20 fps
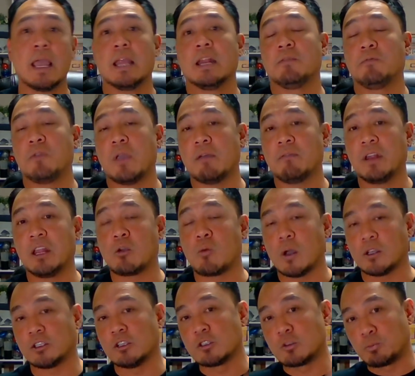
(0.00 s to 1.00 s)
And if you have any
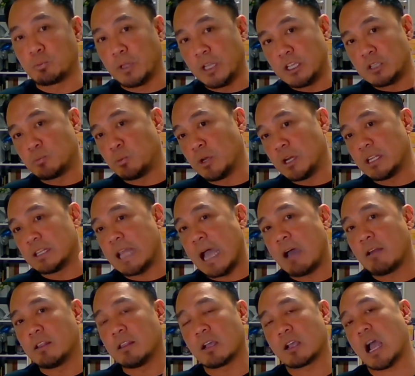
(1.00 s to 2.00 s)
questions, please put it
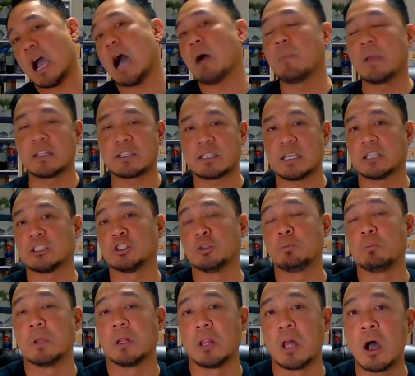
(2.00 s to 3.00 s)
down in the comment
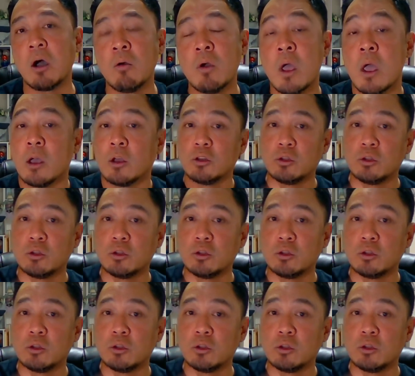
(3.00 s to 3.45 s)
section below.